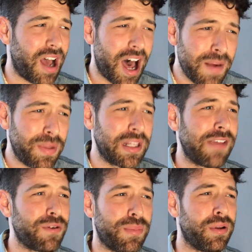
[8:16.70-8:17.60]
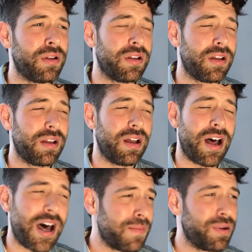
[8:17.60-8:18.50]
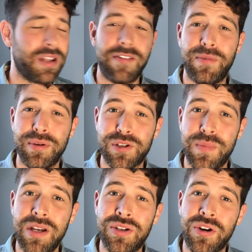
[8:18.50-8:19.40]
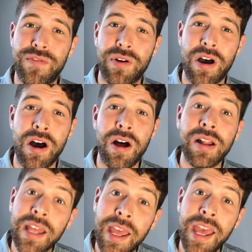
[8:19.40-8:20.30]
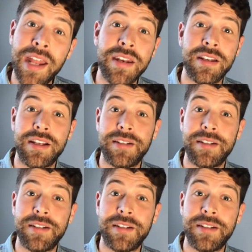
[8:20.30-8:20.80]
Unbelievable, unbelievable speech overall, and